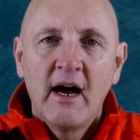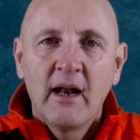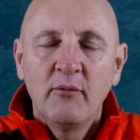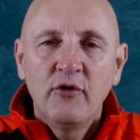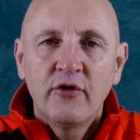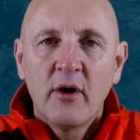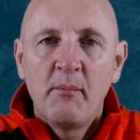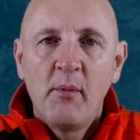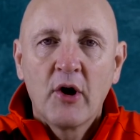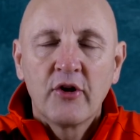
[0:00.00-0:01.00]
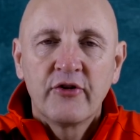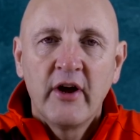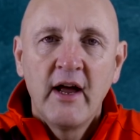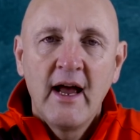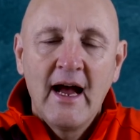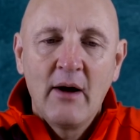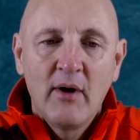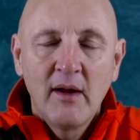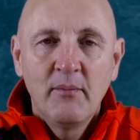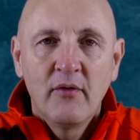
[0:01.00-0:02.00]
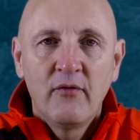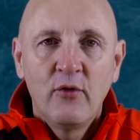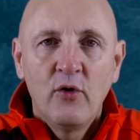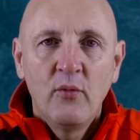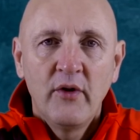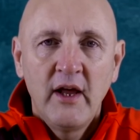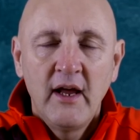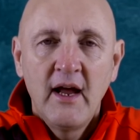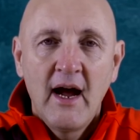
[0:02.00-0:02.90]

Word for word: and I'm just going to monitor how I perform with it,